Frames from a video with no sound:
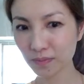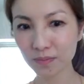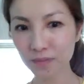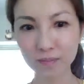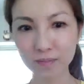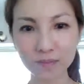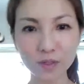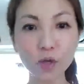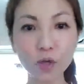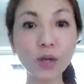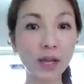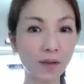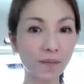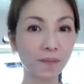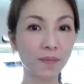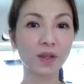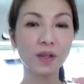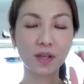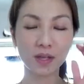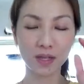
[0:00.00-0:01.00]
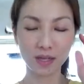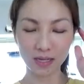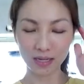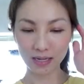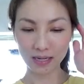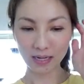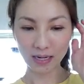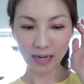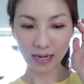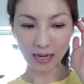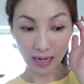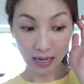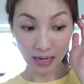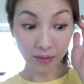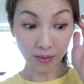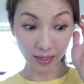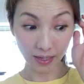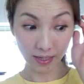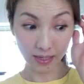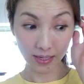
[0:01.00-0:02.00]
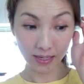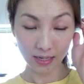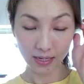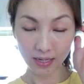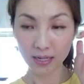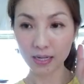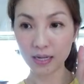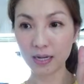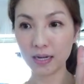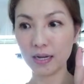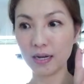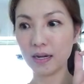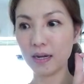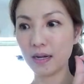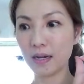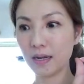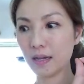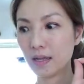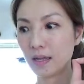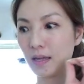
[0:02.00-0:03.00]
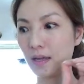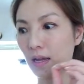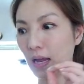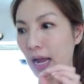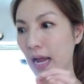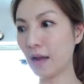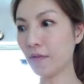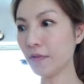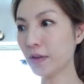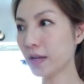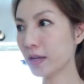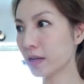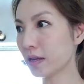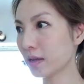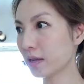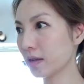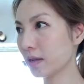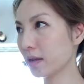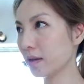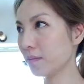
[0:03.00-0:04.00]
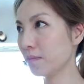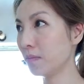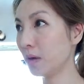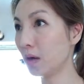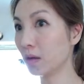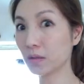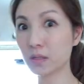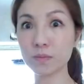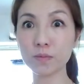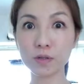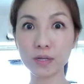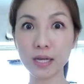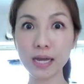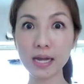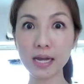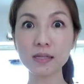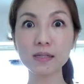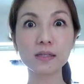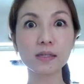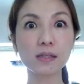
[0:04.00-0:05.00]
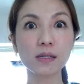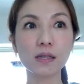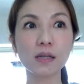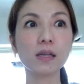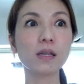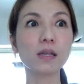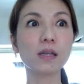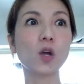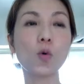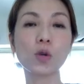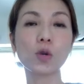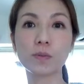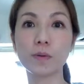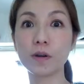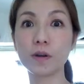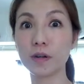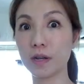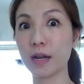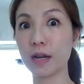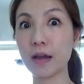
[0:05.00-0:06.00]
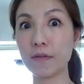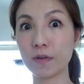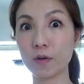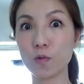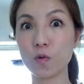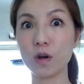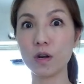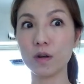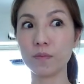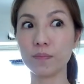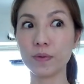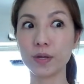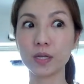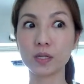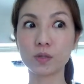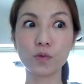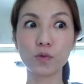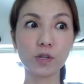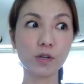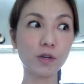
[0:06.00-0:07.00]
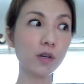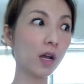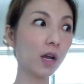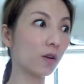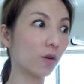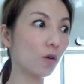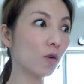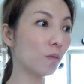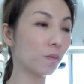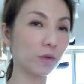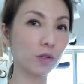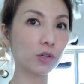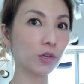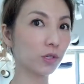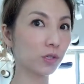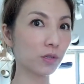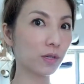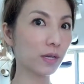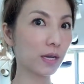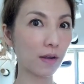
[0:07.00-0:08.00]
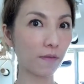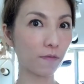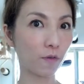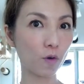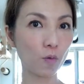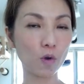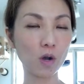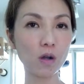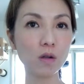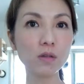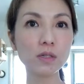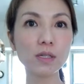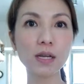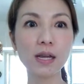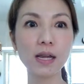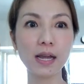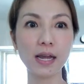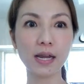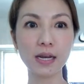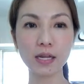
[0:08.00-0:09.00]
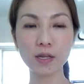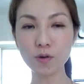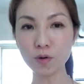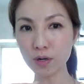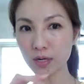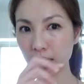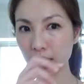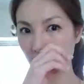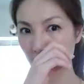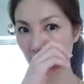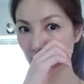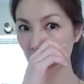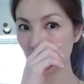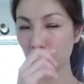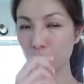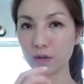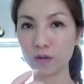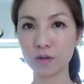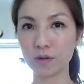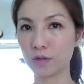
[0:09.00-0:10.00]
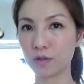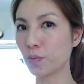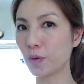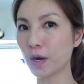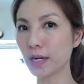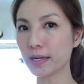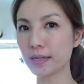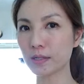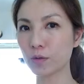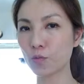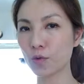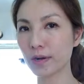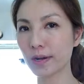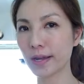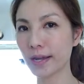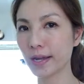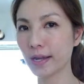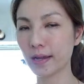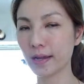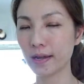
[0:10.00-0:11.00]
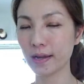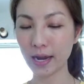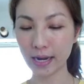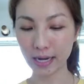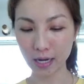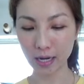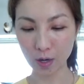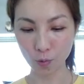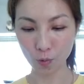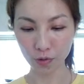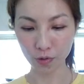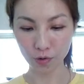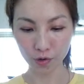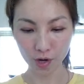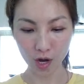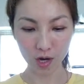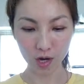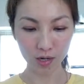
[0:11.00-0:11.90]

okay, I think having multiple cats is always better than having one, because when you're not home, they're just looking at 4 walls. And in your case, she probably doesn't want to hang out with your dog.